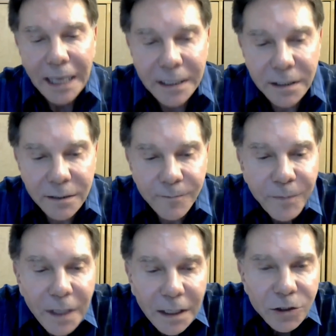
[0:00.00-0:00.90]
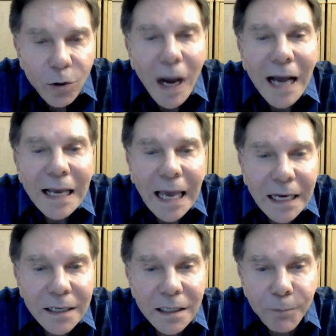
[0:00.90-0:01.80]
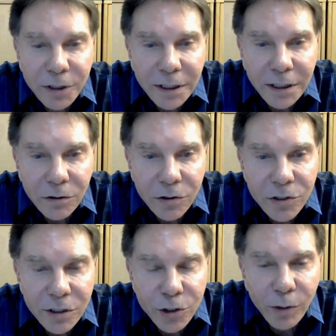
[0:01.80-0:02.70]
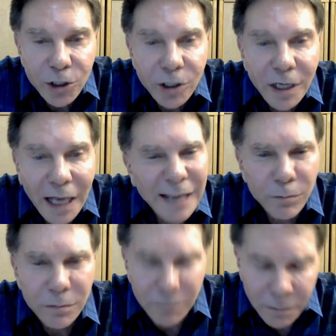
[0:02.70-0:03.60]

And so I had a particular situation. I had